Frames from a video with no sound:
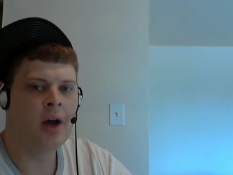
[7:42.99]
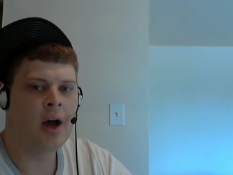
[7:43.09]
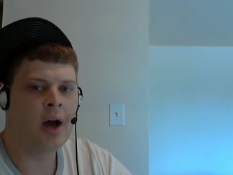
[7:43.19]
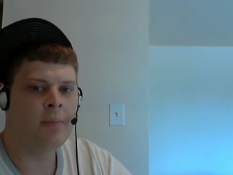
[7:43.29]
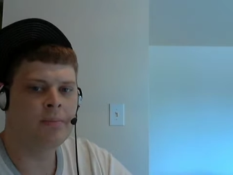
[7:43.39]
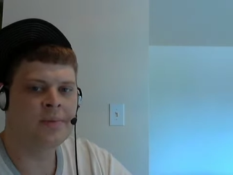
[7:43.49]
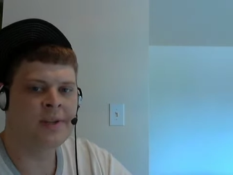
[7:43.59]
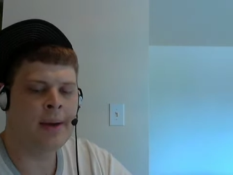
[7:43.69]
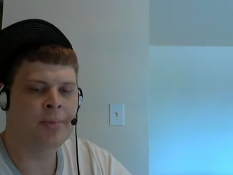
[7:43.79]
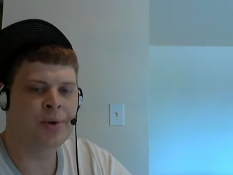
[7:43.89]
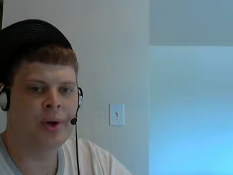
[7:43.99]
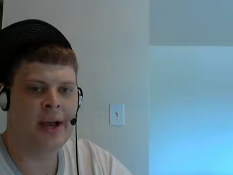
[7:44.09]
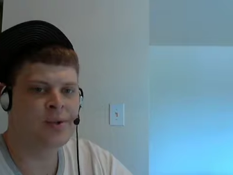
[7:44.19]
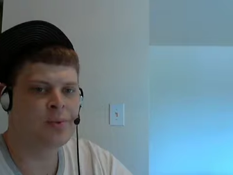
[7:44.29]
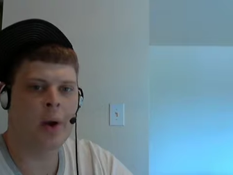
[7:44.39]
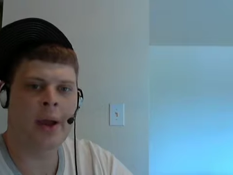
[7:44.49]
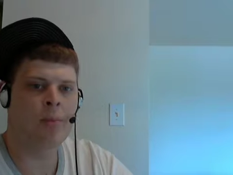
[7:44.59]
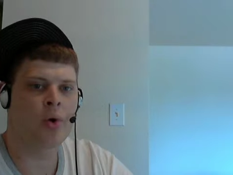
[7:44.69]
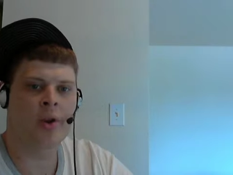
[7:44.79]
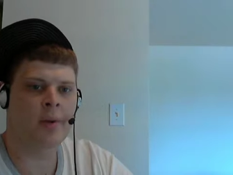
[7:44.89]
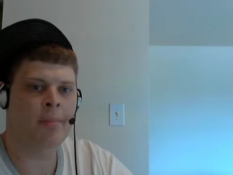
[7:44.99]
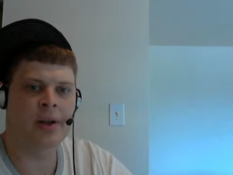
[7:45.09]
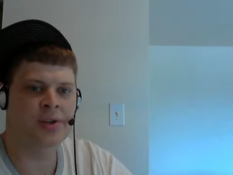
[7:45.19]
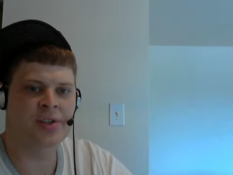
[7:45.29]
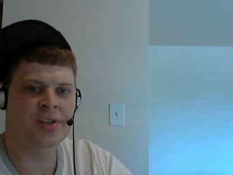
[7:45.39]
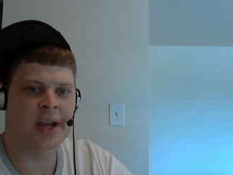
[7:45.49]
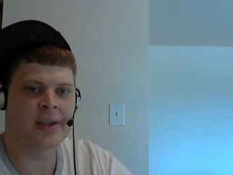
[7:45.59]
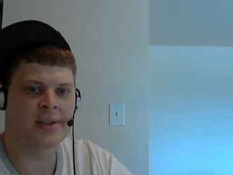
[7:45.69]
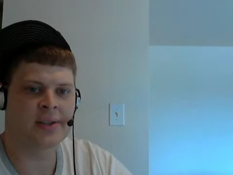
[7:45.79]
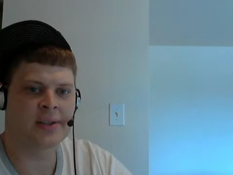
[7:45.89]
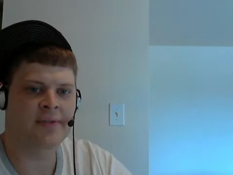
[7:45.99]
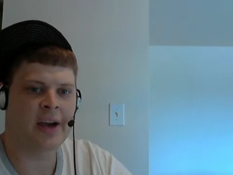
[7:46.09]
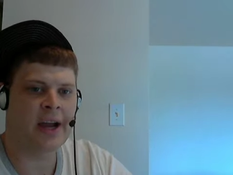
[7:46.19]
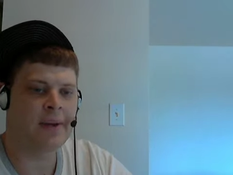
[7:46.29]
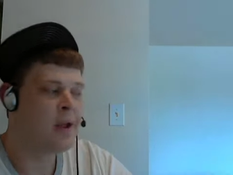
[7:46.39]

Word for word: Um, Zab Judah has way more than a puncher's chance in this fight.